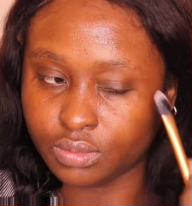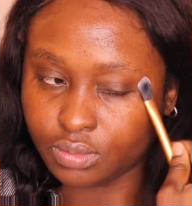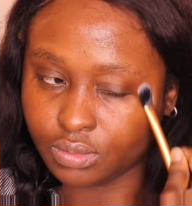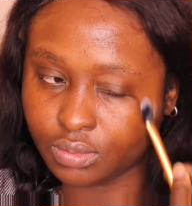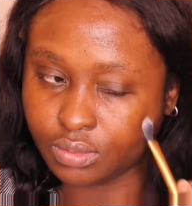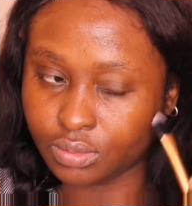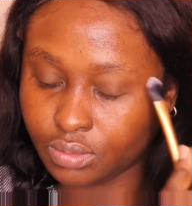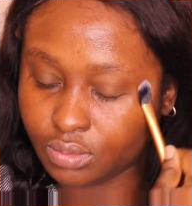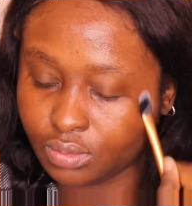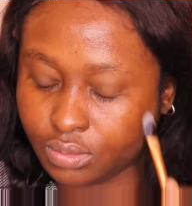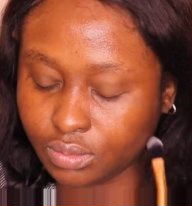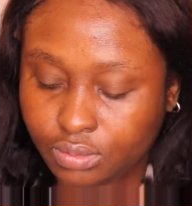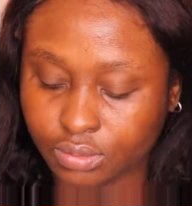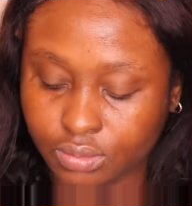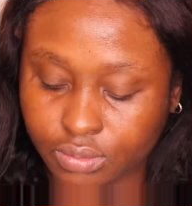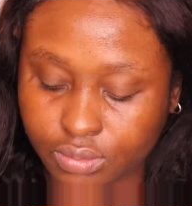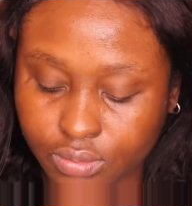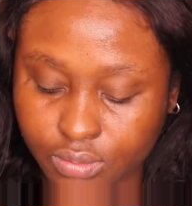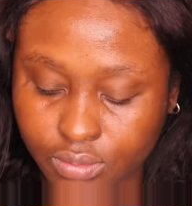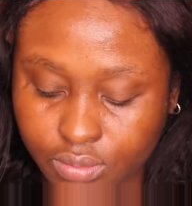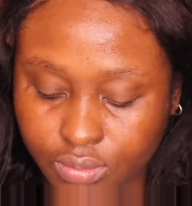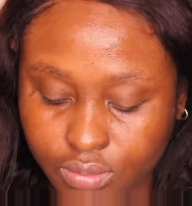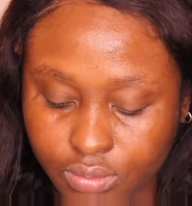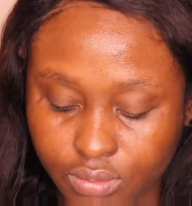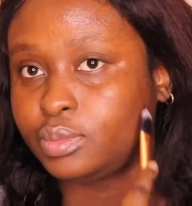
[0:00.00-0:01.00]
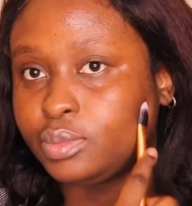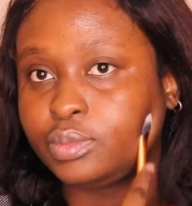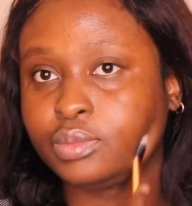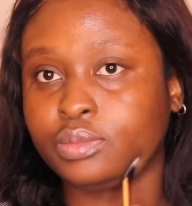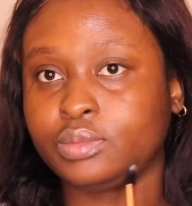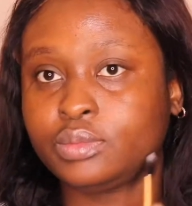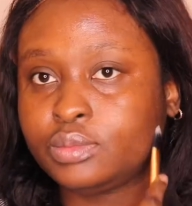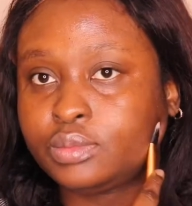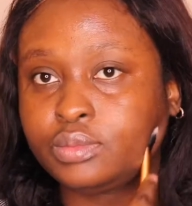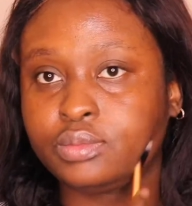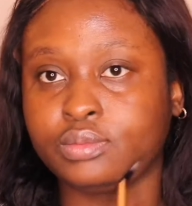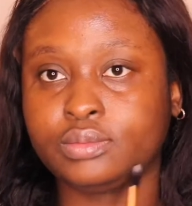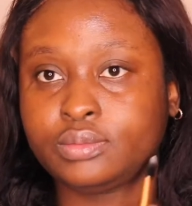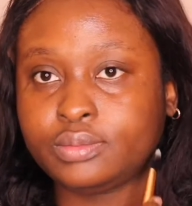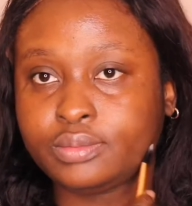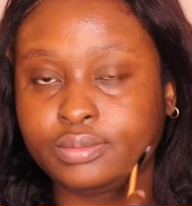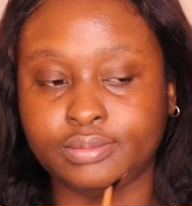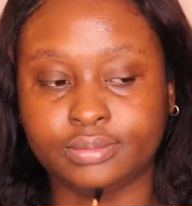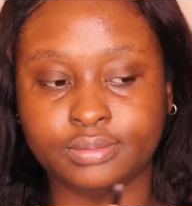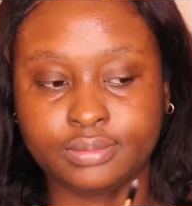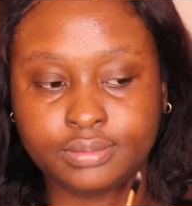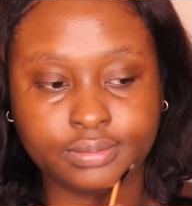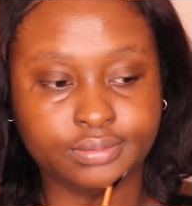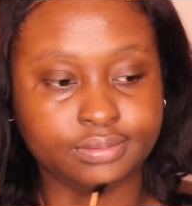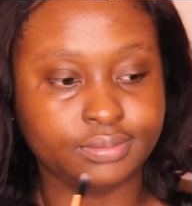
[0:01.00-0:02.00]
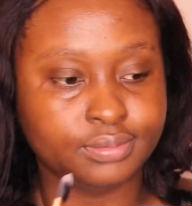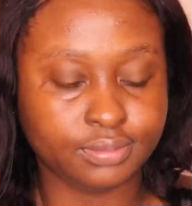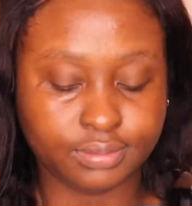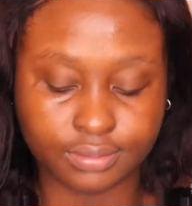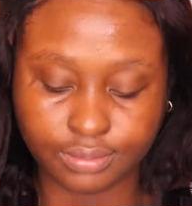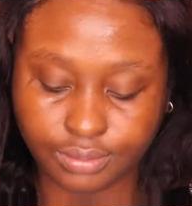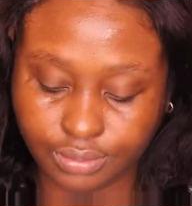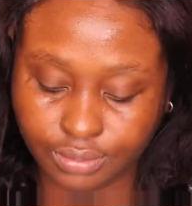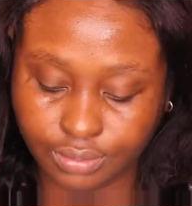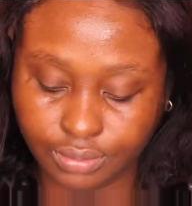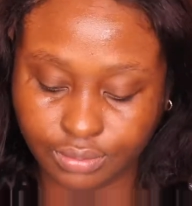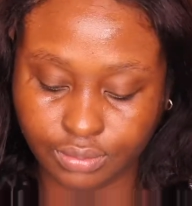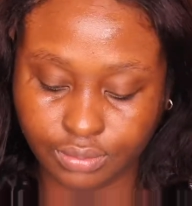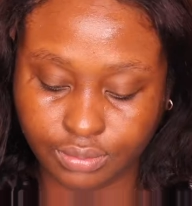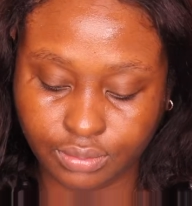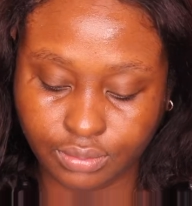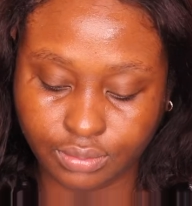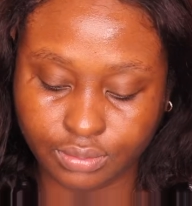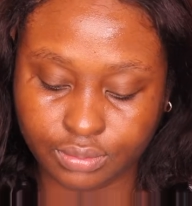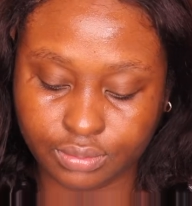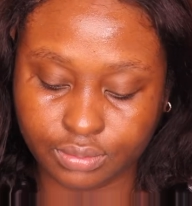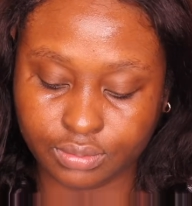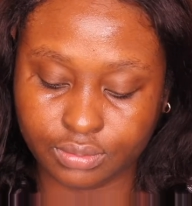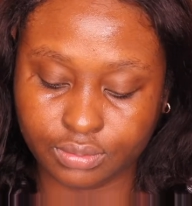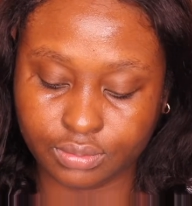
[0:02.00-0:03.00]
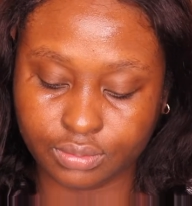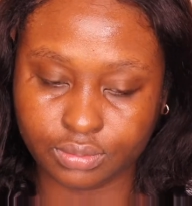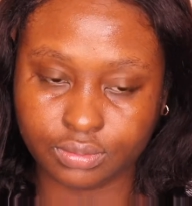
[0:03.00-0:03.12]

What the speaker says: It serves as a mattifier for me, and